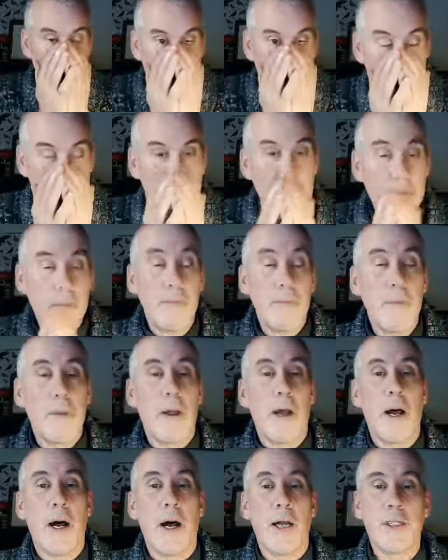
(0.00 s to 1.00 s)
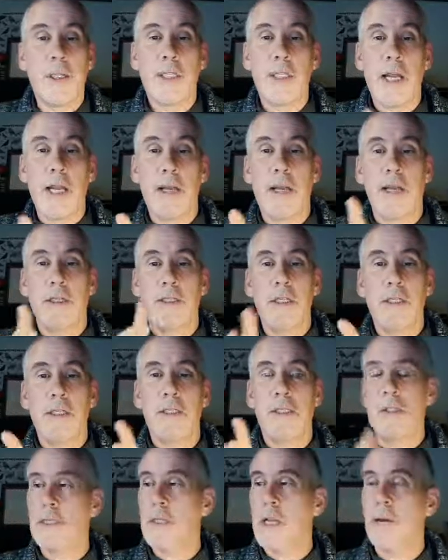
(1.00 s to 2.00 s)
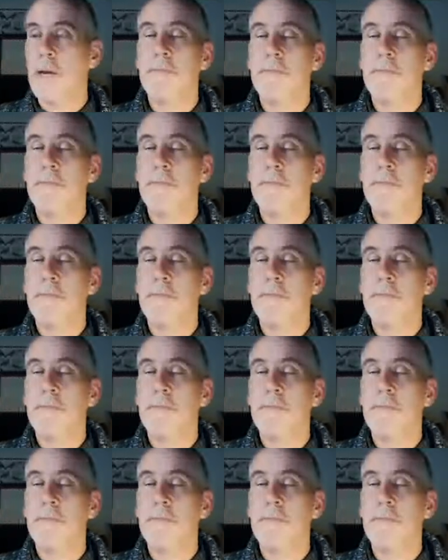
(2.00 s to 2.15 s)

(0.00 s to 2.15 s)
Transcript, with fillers: Um, I'll just say I'll just uh,